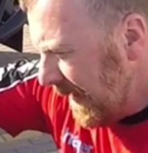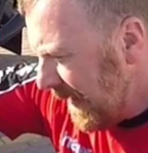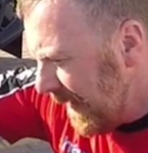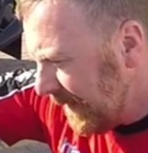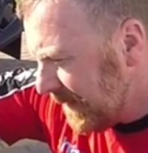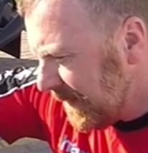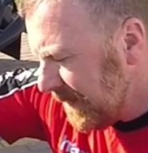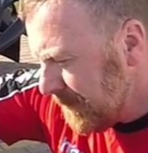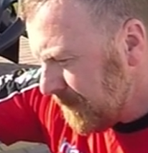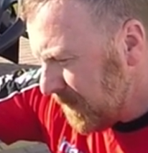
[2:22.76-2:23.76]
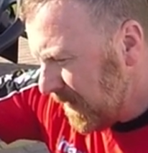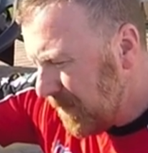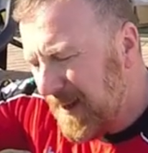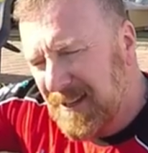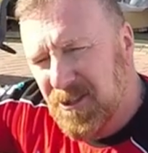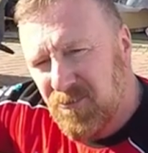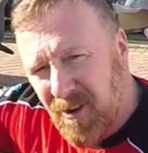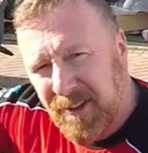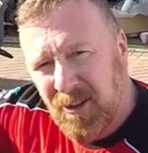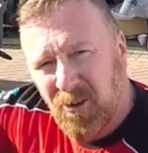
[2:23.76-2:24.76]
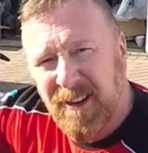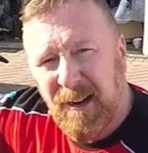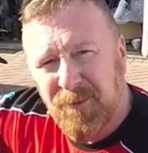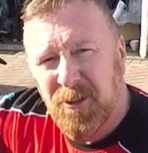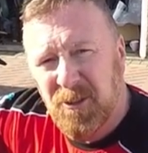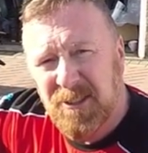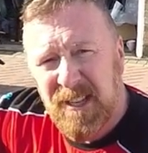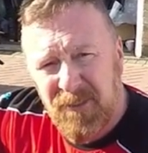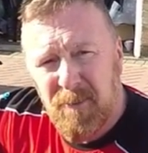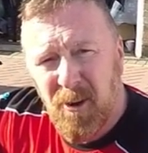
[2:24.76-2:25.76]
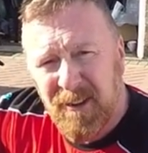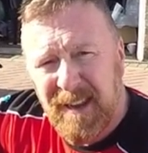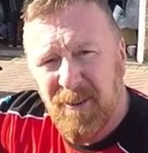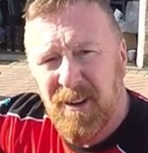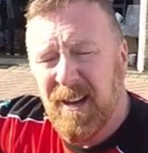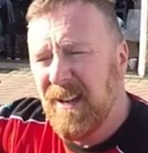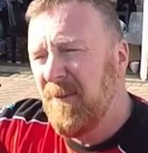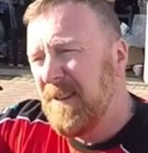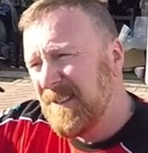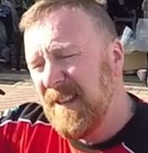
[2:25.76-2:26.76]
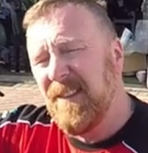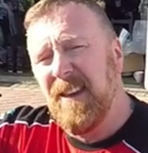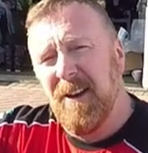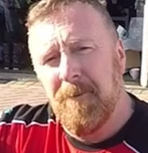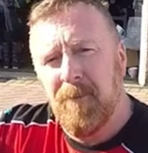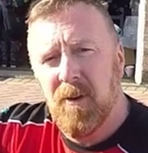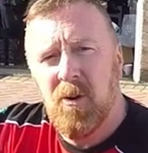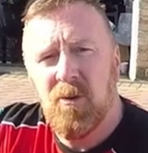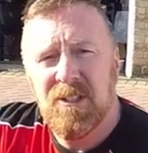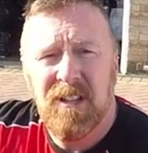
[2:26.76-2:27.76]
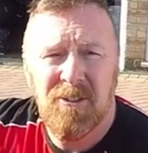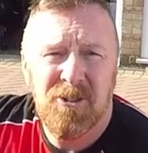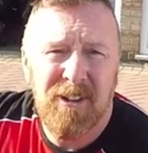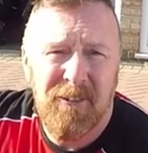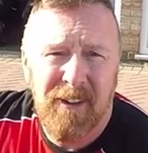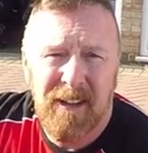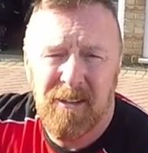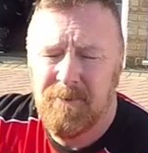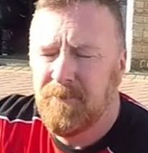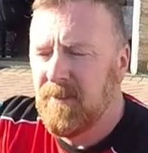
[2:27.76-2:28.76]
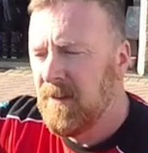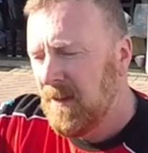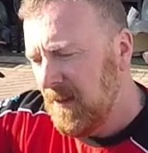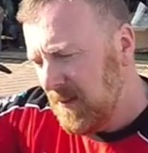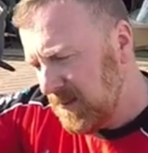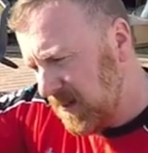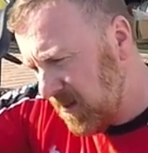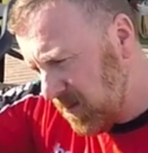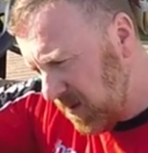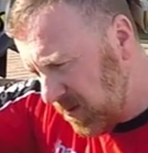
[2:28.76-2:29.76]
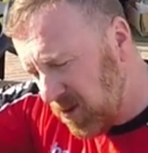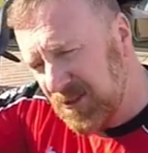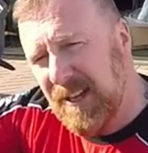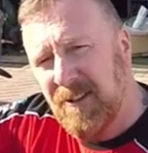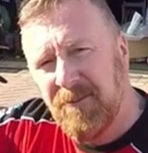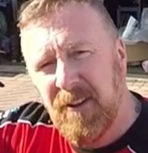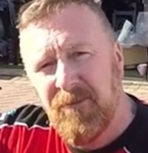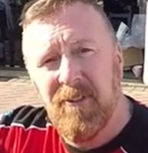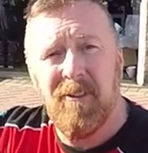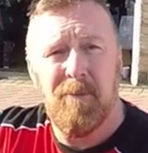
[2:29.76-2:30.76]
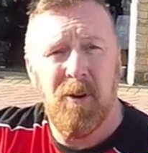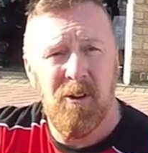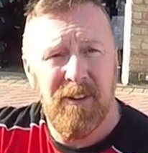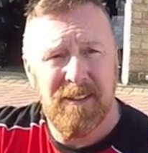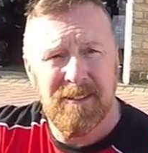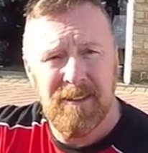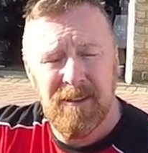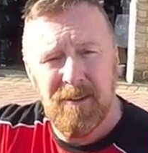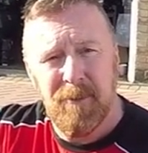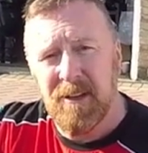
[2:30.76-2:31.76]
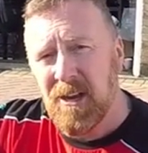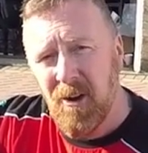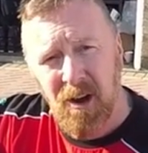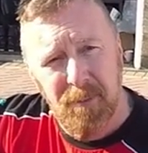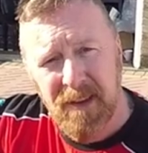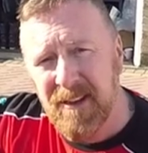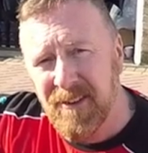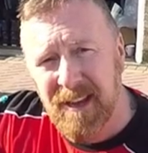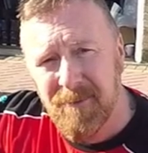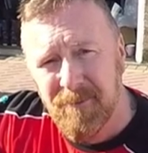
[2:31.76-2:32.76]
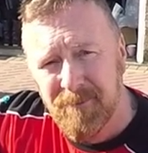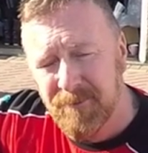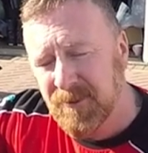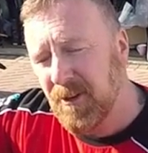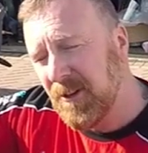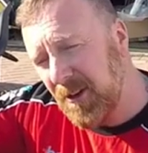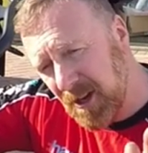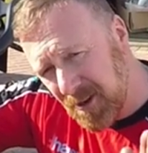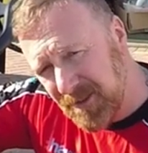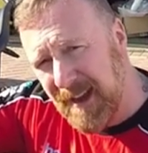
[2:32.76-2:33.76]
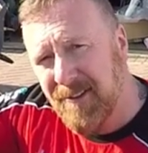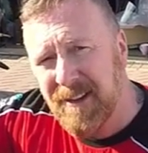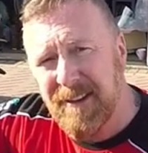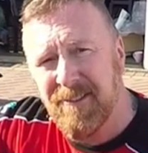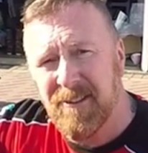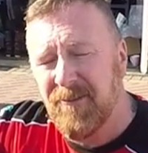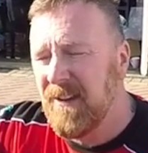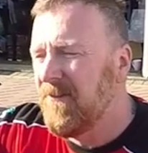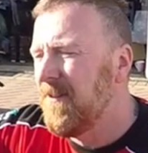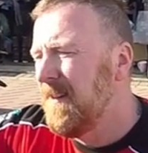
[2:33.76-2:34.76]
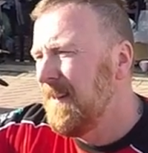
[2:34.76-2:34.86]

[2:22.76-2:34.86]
And I managed to ride along, get up to the 70 mile an hour, and I'm in sixth gear. And of course, there's loads of traffic. So I knocked down to fifth, perfect. But you can't go up a gear again. So I can only go down a gear into fifth.